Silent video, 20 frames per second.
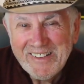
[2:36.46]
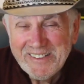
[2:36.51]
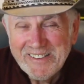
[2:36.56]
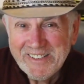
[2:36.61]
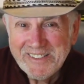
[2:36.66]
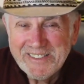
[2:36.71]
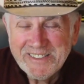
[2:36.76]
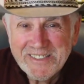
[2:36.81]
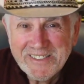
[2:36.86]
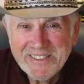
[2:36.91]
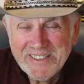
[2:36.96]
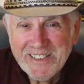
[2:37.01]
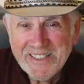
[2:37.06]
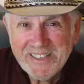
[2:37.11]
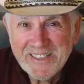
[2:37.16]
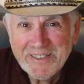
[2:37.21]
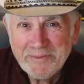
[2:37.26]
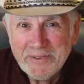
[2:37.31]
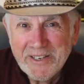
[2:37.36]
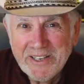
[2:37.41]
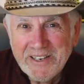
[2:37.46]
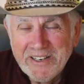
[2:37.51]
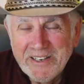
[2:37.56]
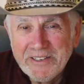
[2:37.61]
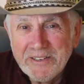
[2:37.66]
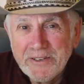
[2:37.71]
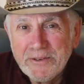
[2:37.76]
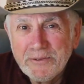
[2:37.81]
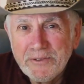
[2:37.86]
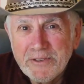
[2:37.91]
Did you think it'd be any
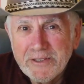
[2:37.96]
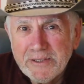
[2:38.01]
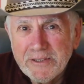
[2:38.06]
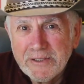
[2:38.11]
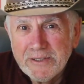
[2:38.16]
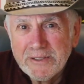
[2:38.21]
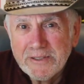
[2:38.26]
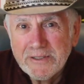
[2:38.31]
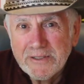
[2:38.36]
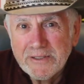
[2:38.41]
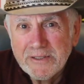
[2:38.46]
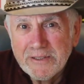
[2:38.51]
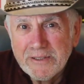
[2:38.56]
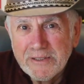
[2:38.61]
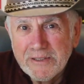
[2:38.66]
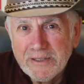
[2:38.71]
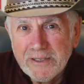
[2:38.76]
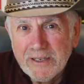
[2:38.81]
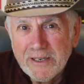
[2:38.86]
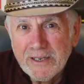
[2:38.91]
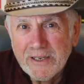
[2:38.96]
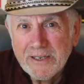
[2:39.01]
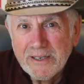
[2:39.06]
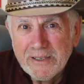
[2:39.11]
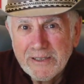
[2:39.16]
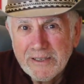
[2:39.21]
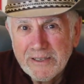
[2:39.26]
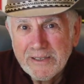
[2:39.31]
different? Huh?